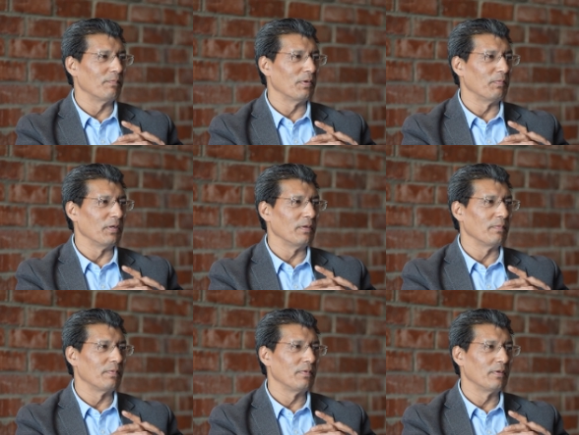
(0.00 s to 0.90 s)
maybe
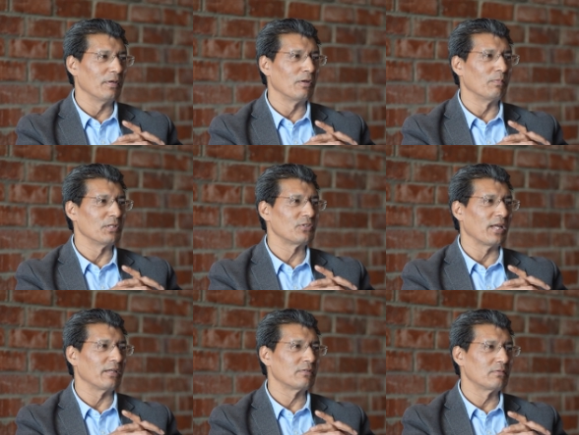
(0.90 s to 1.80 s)

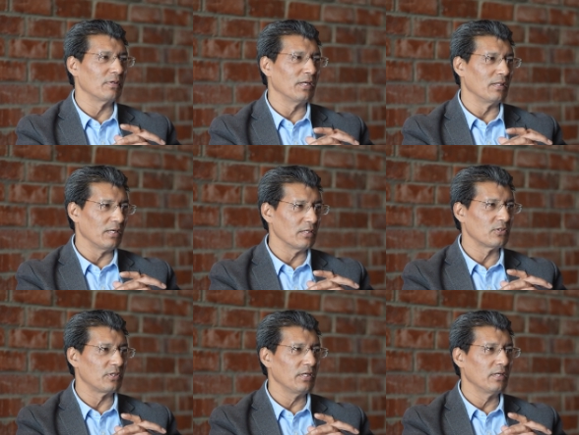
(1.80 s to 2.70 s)
mistakes in the
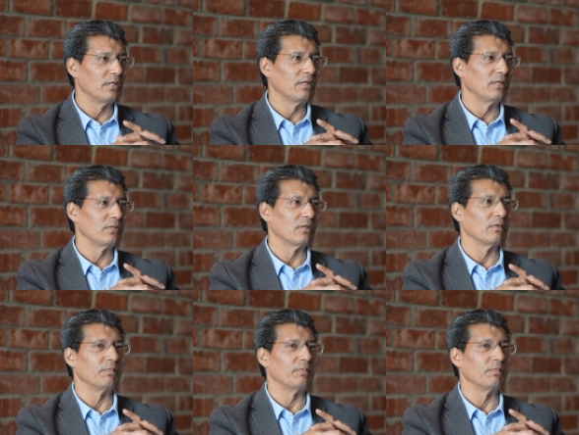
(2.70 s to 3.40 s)
history. So